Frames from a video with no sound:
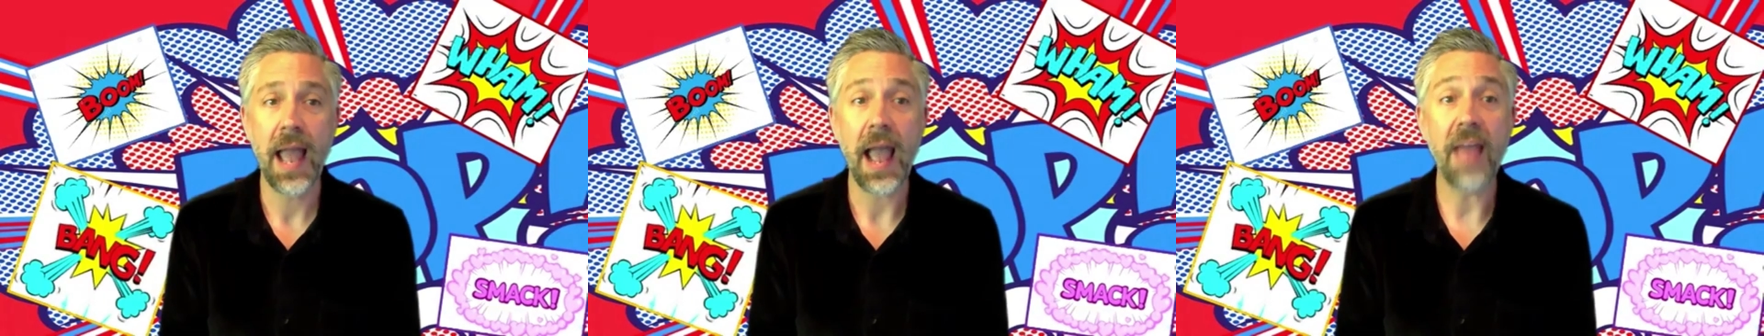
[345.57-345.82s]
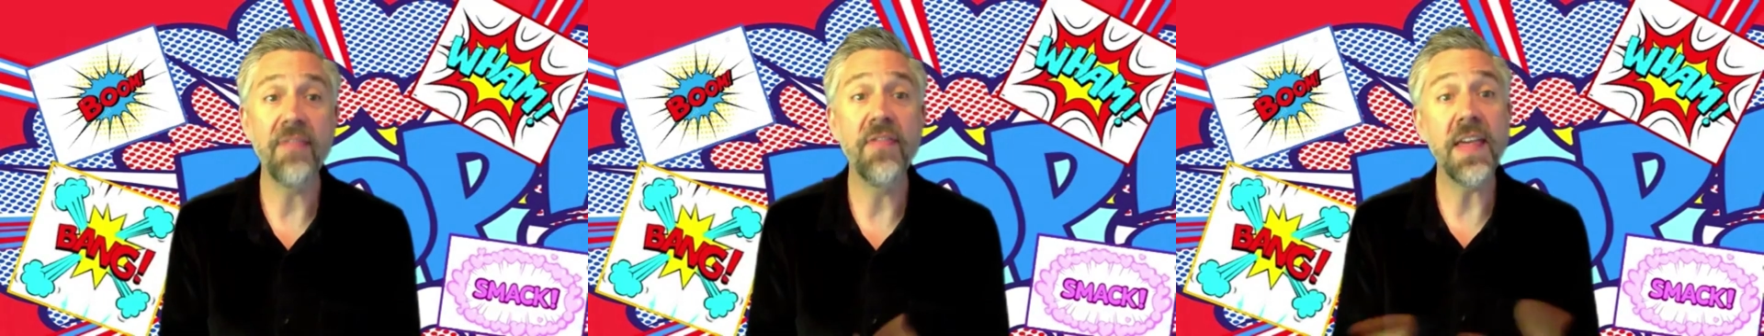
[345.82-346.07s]

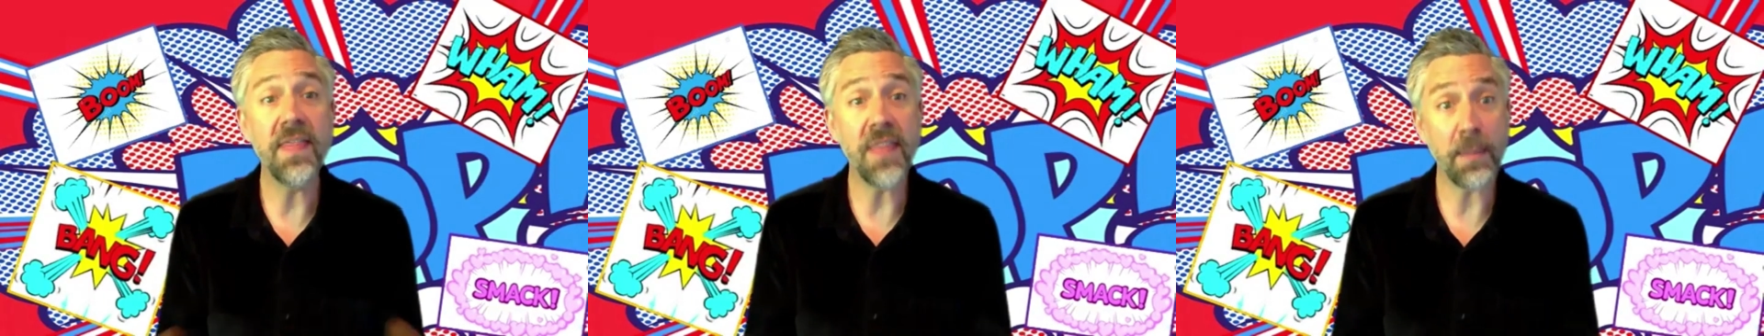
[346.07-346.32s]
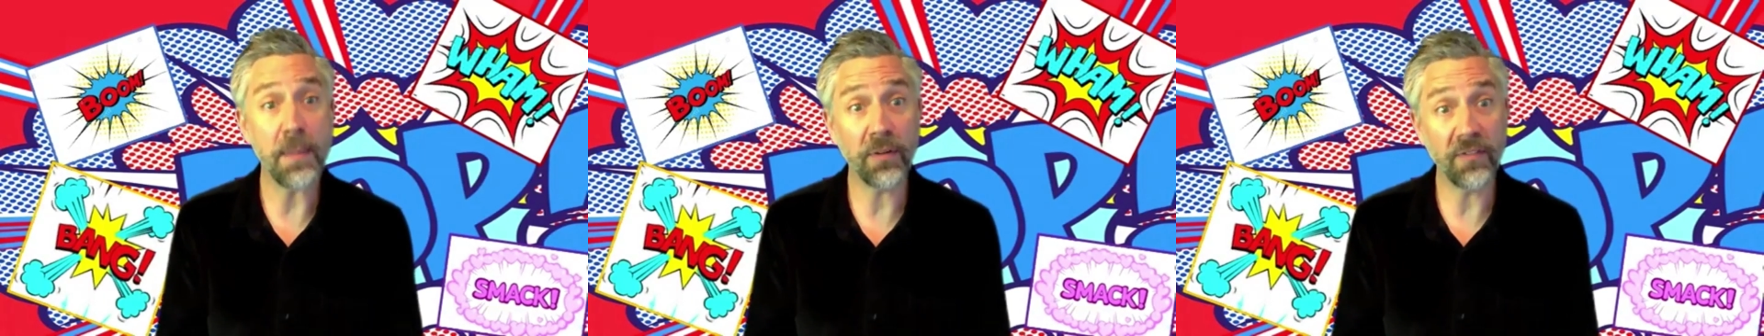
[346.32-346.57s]
and then
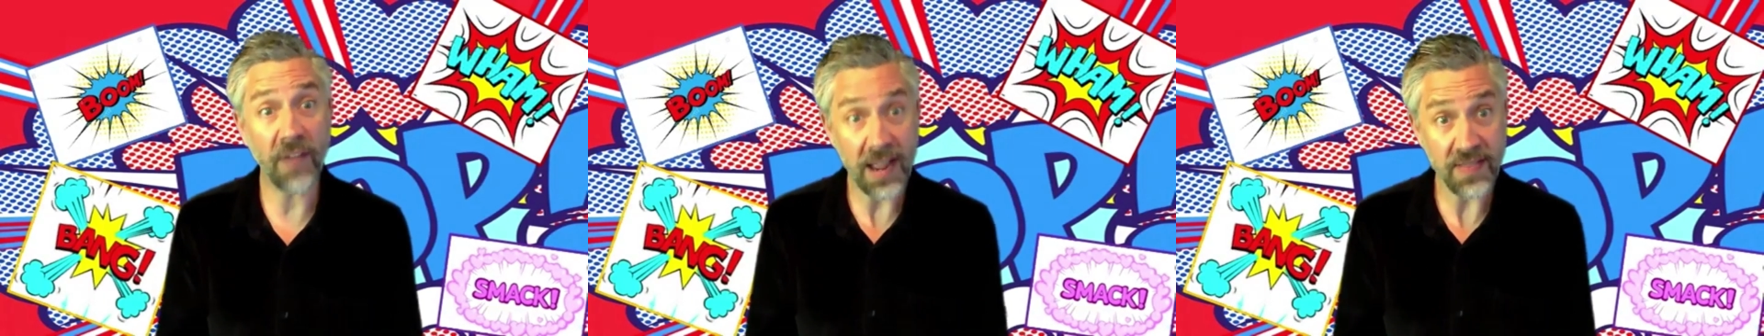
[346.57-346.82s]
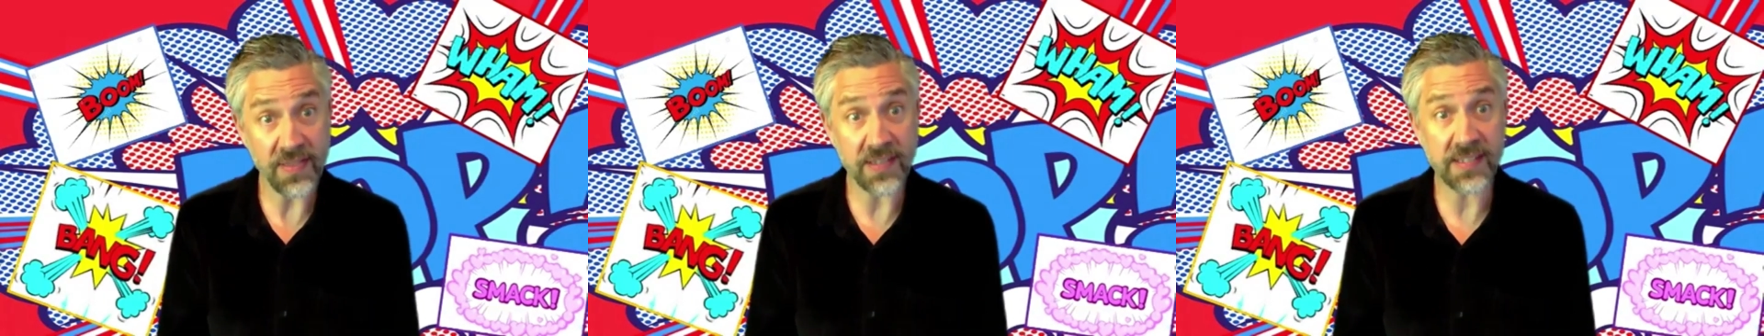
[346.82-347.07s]
they
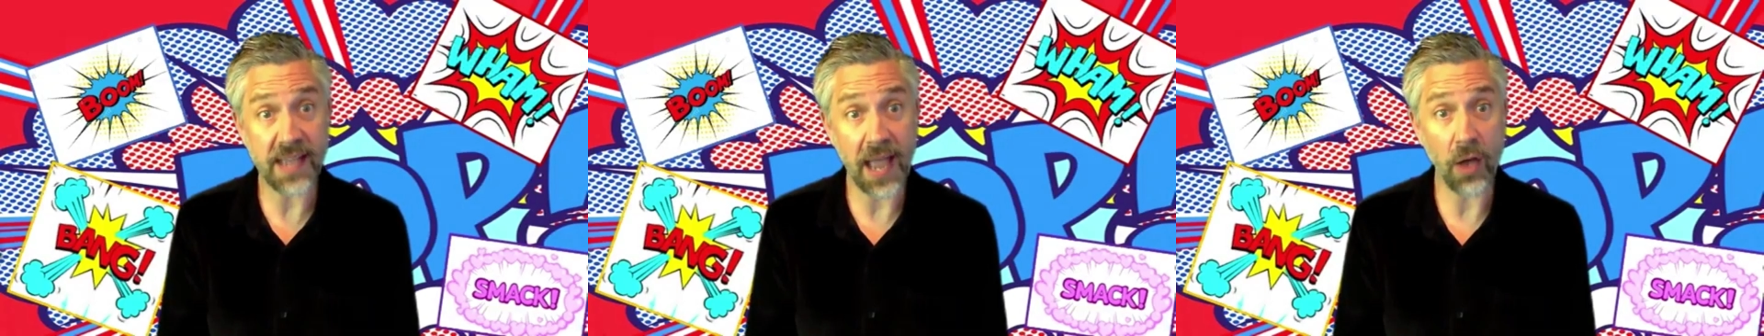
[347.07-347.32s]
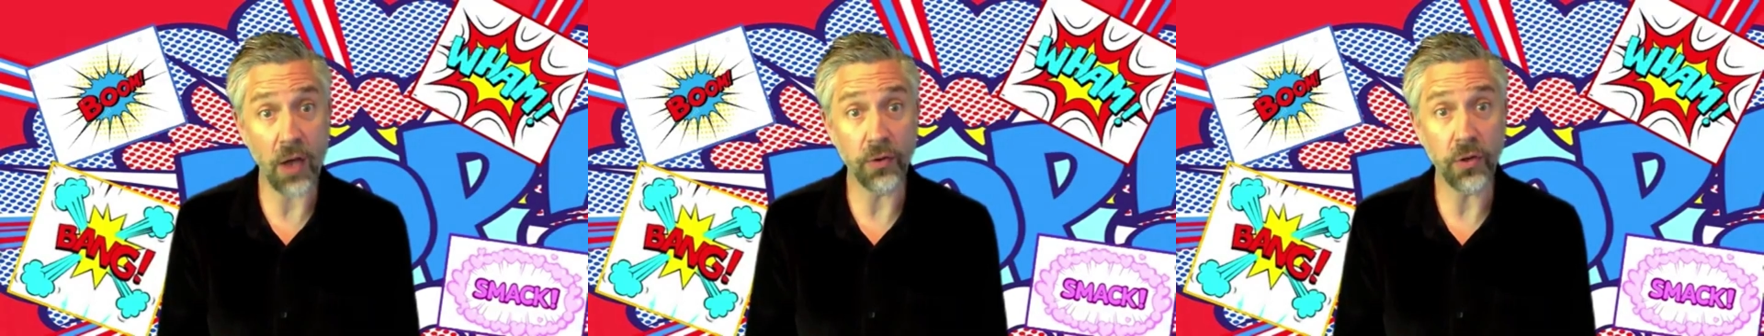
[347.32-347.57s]
provide the
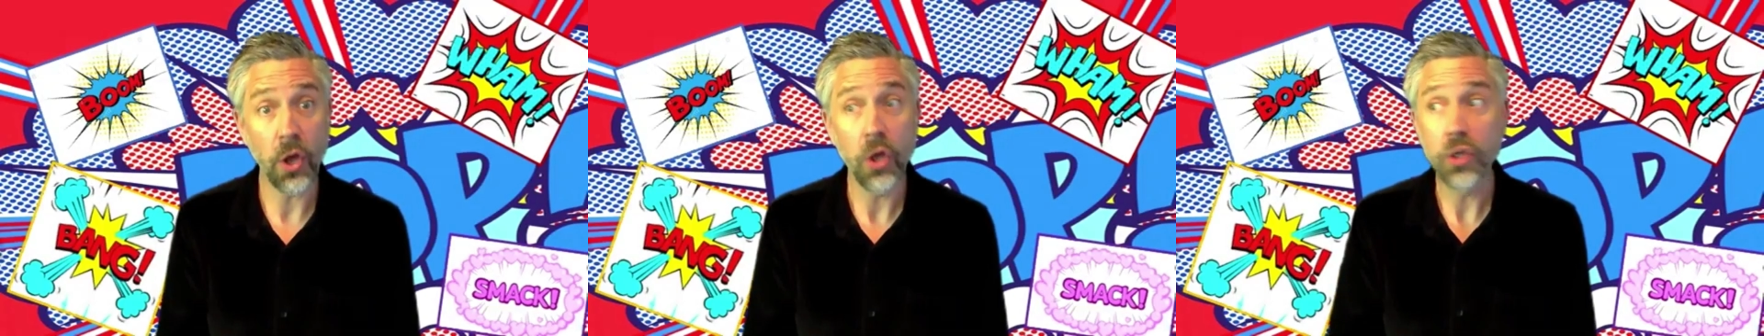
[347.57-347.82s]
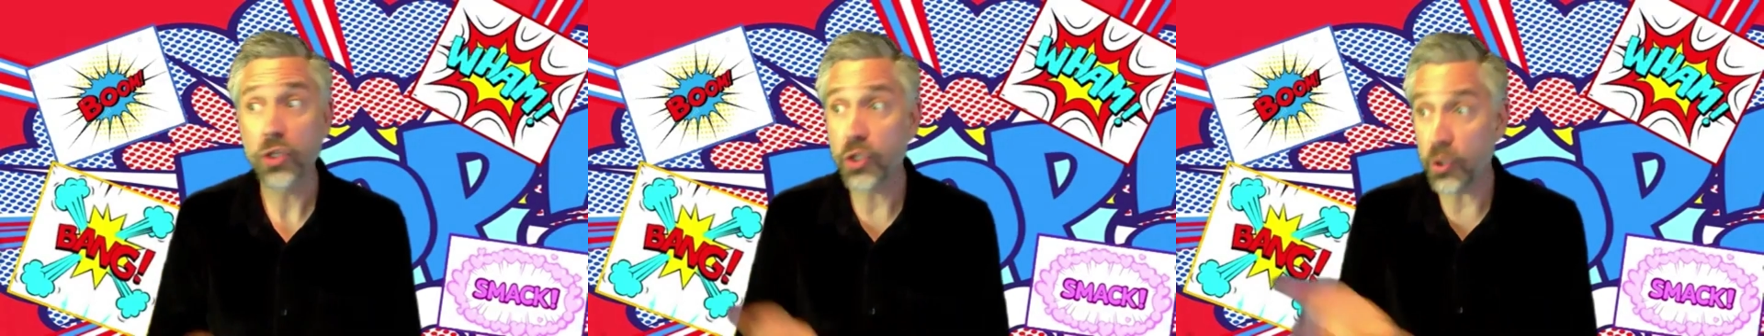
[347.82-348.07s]
sound
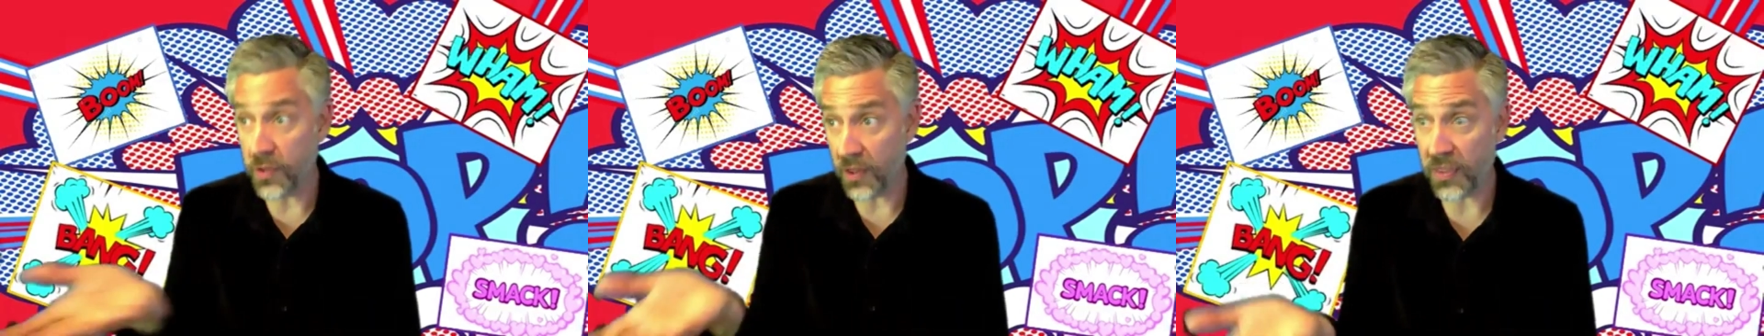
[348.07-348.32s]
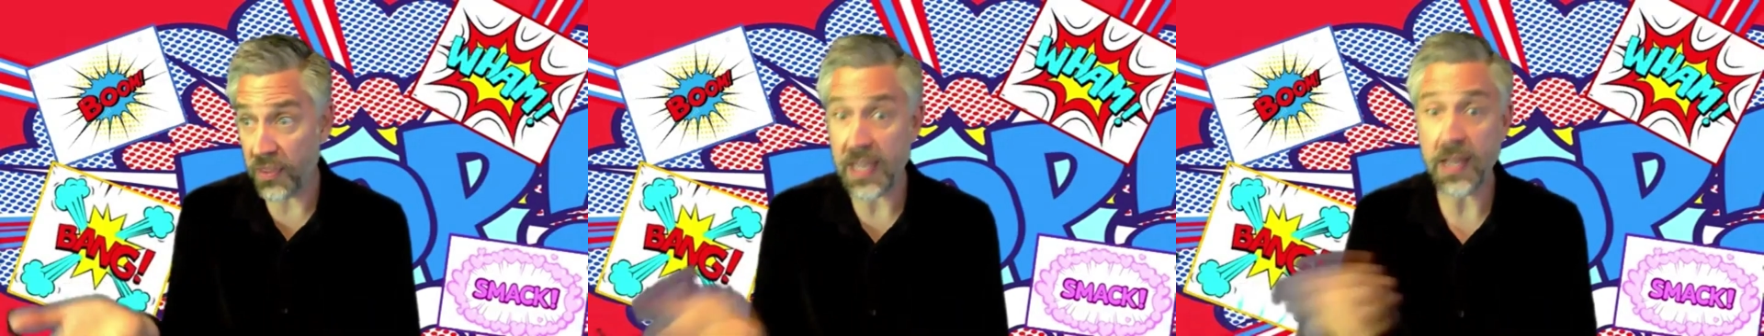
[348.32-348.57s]
to the
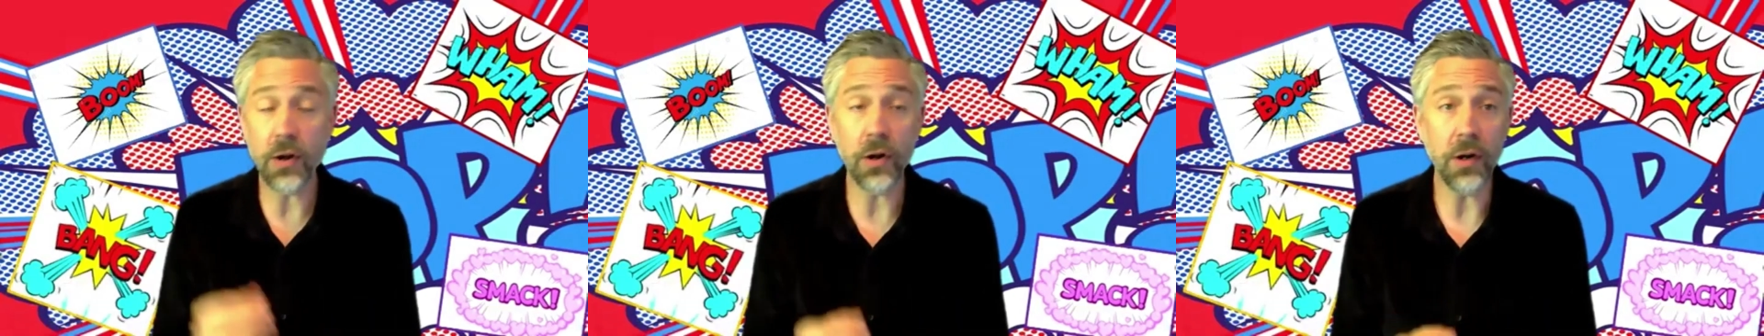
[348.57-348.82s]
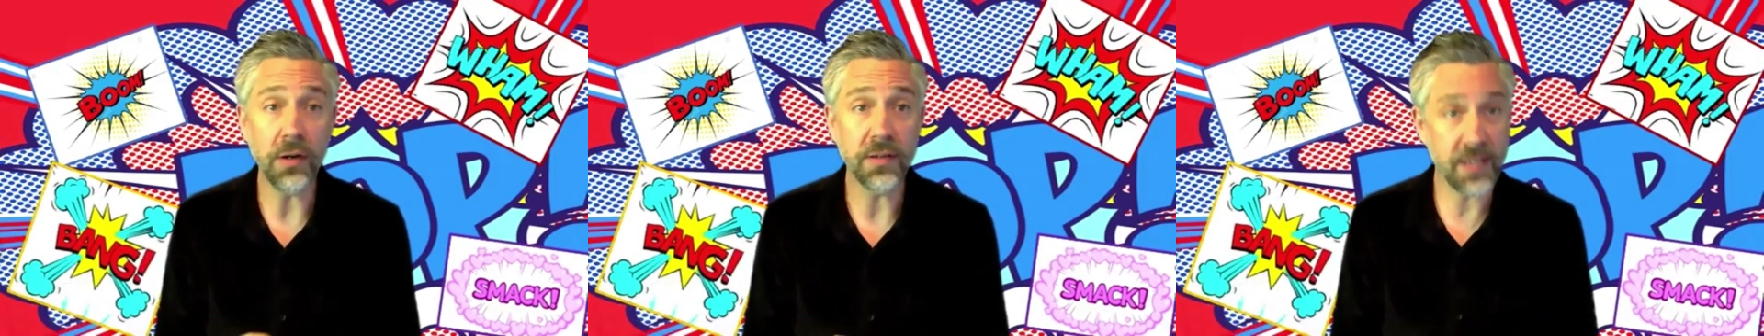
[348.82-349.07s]
theater,